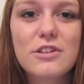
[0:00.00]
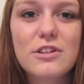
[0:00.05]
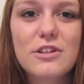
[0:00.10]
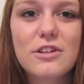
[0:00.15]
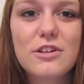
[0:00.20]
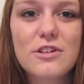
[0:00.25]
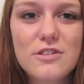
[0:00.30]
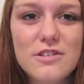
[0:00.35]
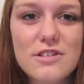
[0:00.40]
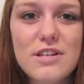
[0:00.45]

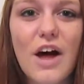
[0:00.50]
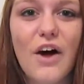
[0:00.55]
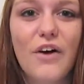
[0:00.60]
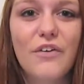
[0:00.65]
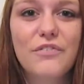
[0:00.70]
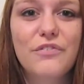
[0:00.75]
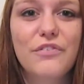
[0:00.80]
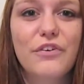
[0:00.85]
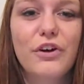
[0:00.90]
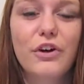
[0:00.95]

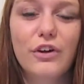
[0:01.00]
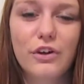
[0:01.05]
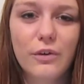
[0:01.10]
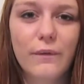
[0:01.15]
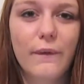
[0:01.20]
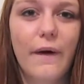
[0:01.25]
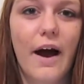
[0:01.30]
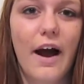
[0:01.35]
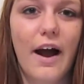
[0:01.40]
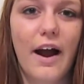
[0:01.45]
yourself for who
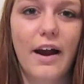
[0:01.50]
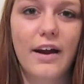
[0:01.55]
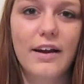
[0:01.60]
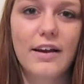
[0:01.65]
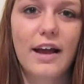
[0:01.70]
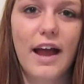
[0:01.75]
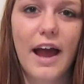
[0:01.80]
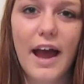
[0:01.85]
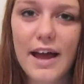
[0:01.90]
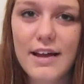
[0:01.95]
you are,
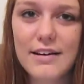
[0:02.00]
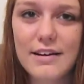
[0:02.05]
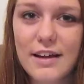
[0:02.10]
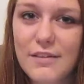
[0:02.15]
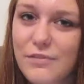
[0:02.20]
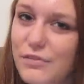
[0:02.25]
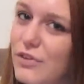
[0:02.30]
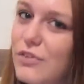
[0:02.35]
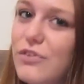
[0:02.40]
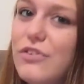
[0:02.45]
and
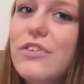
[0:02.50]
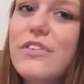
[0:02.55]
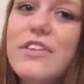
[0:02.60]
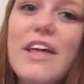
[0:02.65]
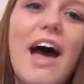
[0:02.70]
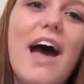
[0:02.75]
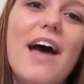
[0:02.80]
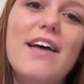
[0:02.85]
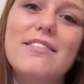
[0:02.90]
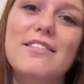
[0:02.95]
if you do
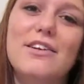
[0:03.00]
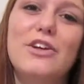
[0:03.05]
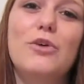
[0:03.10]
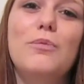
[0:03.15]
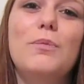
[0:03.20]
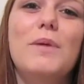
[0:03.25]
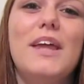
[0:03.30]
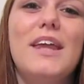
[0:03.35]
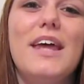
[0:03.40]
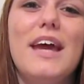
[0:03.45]
that, you'll
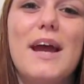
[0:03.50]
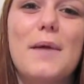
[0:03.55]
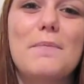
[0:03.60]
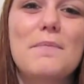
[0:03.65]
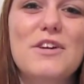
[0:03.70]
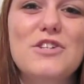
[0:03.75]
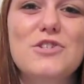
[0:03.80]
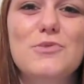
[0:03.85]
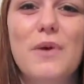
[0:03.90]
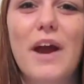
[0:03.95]
be like
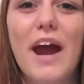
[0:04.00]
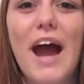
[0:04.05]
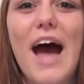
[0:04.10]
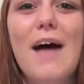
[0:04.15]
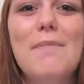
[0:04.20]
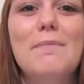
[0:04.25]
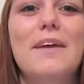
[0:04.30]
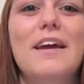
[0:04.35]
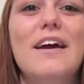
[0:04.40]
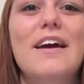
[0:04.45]
much more
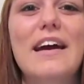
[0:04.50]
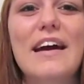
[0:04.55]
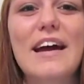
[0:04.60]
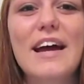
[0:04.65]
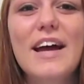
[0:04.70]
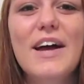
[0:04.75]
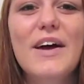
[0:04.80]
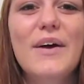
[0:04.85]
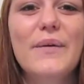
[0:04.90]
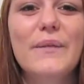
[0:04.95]
happier
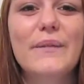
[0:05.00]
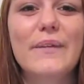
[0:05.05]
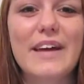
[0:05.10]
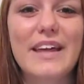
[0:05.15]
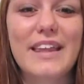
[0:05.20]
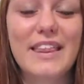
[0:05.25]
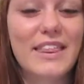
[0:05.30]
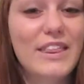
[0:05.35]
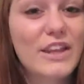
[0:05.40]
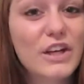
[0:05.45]

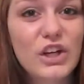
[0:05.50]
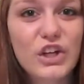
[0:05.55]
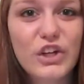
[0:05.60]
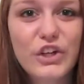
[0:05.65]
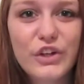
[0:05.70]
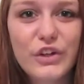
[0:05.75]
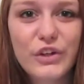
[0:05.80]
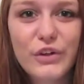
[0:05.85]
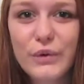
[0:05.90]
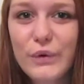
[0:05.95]
with
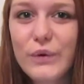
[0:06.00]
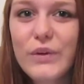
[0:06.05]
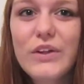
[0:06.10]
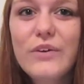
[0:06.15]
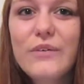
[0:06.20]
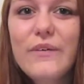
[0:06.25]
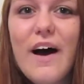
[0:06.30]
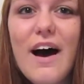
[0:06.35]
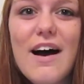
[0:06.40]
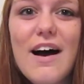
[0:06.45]
who
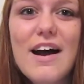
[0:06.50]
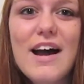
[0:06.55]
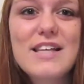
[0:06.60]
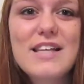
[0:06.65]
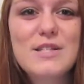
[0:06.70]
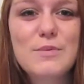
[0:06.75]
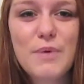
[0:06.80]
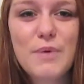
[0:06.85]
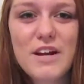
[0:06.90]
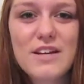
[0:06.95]
you are
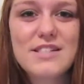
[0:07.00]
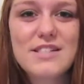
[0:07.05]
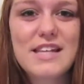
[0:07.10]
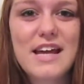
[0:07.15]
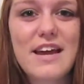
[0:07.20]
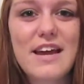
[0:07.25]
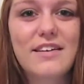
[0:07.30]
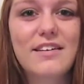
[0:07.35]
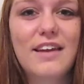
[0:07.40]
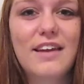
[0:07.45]
as a
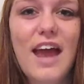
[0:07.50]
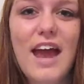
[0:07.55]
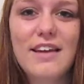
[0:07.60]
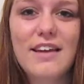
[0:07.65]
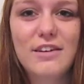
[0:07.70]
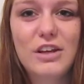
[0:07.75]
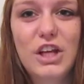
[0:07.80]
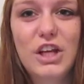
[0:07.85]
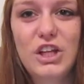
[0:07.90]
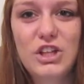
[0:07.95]
person,
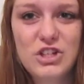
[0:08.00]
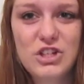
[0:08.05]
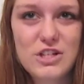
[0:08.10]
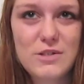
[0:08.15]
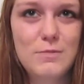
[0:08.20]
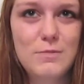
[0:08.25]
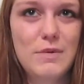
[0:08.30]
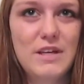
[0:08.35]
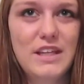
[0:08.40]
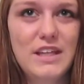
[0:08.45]
and you'll
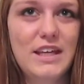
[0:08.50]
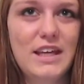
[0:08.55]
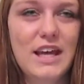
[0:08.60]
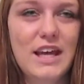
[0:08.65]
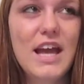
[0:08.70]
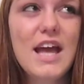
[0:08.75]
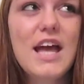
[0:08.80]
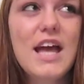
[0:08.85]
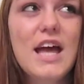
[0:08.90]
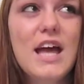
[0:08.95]
just be like
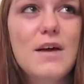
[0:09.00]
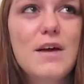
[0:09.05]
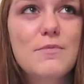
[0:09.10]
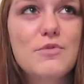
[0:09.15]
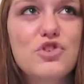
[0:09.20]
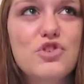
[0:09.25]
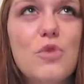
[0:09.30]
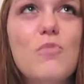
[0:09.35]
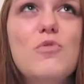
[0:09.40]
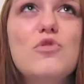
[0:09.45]

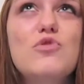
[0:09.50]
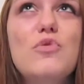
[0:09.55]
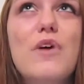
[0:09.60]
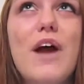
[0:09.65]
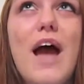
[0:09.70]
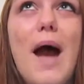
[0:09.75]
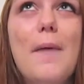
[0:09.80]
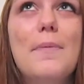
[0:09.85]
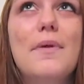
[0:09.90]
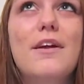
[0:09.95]
so much more
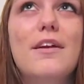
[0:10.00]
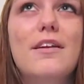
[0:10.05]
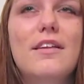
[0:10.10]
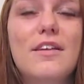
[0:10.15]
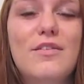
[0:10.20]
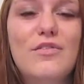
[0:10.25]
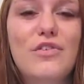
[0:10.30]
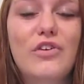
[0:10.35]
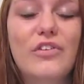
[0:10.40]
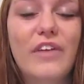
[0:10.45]
happier to
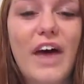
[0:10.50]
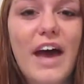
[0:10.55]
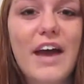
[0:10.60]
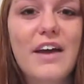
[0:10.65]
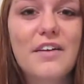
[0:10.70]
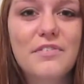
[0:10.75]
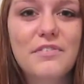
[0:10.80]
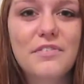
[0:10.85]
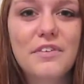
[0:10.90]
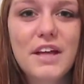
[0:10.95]
live your life